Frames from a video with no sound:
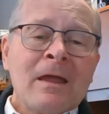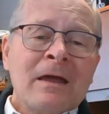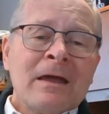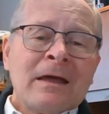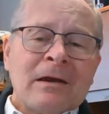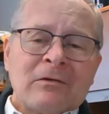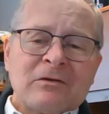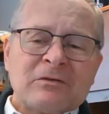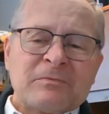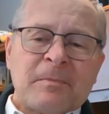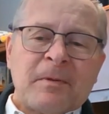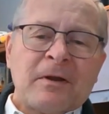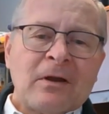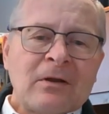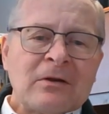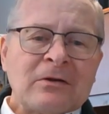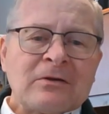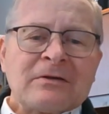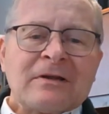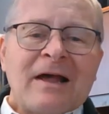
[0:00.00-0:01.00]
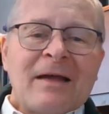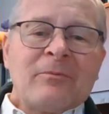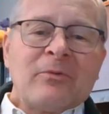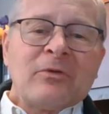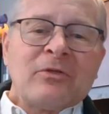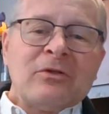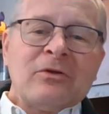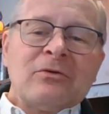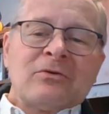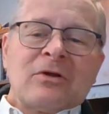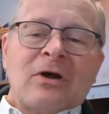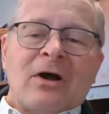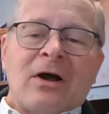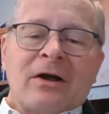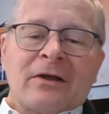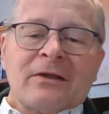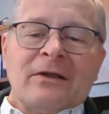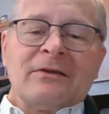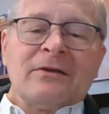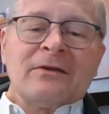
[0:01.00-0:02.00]
to spend a little time with you
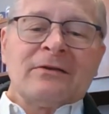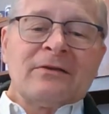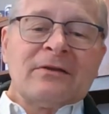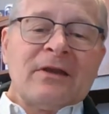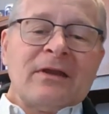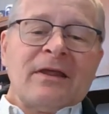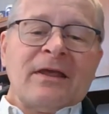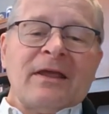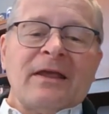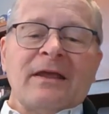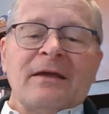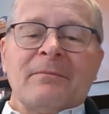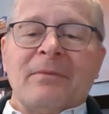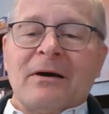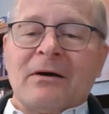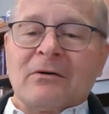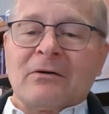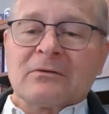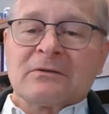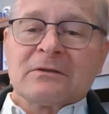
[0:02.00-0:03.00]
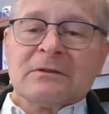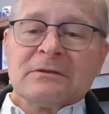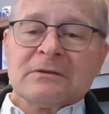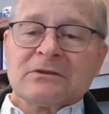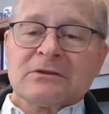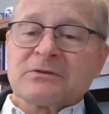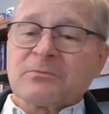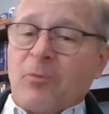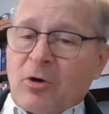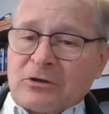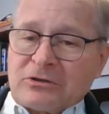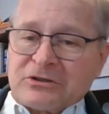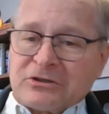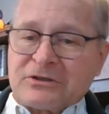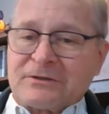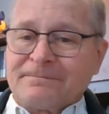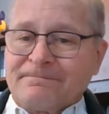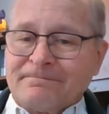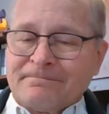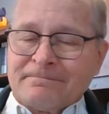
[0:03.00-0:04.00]
talking today about
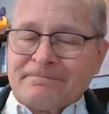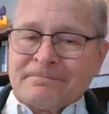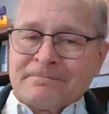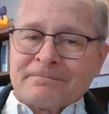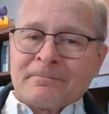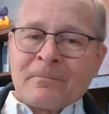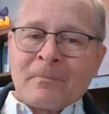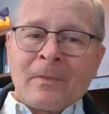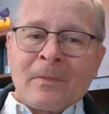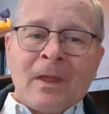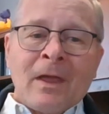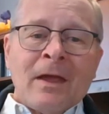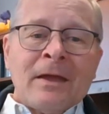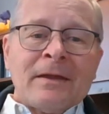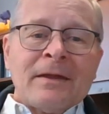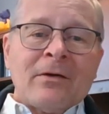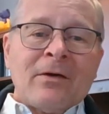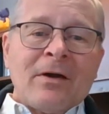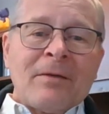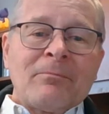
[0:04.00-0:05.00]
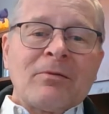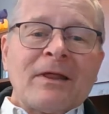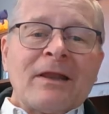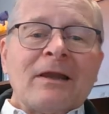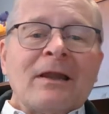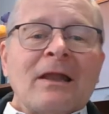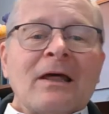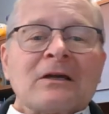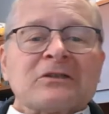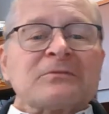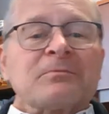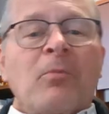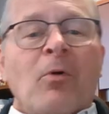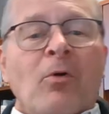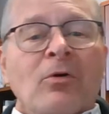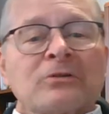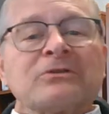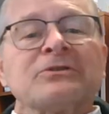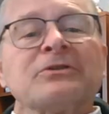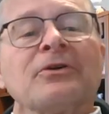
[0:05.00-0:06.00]
sports. Now, I played a lot of
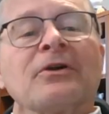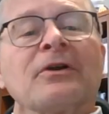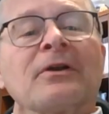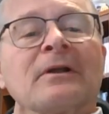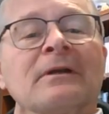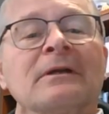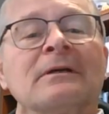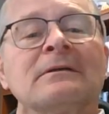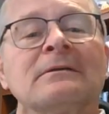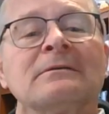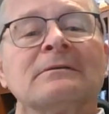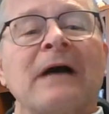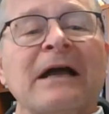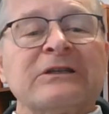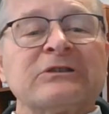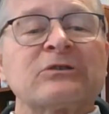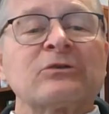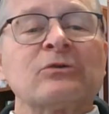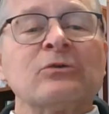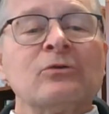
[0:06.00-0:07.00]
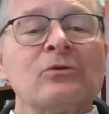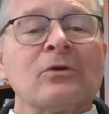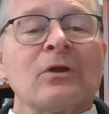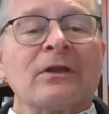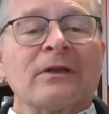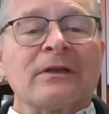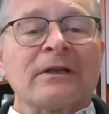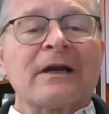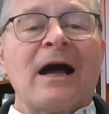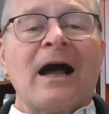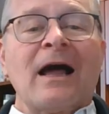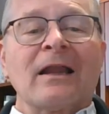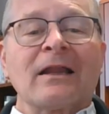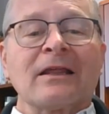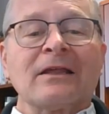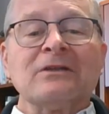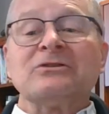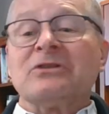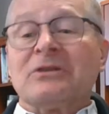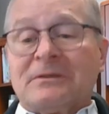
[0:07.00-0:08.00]
sports during high school and
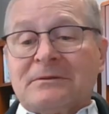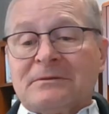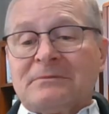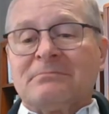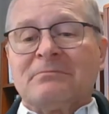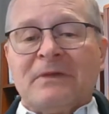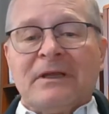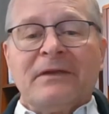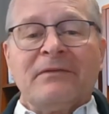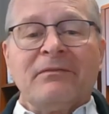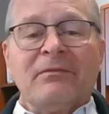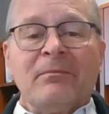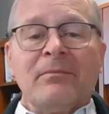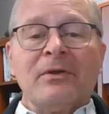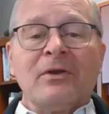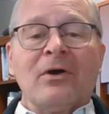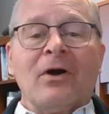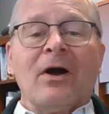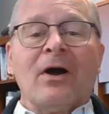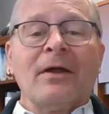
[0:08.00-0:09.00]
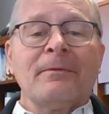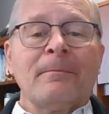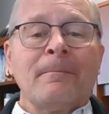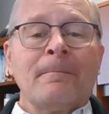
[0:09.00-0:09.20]
college and even beyond.